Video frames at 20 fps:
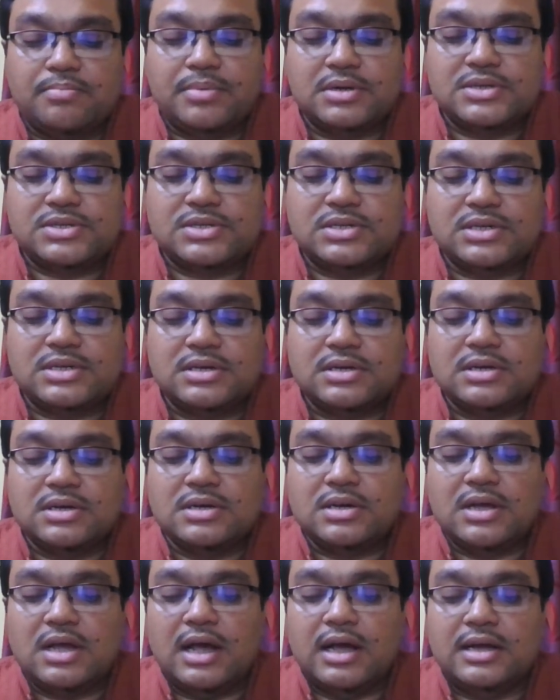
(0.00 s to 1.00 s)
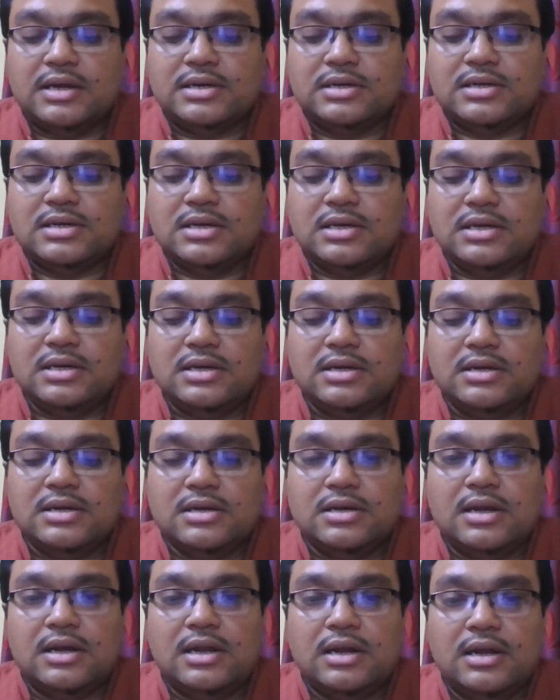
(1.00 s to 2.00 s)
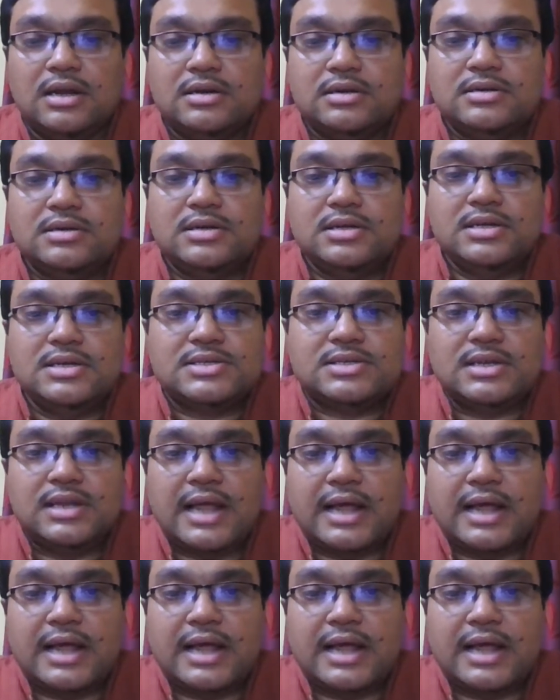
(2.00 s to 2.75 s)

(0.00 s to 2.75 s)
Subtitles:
person, and he learned his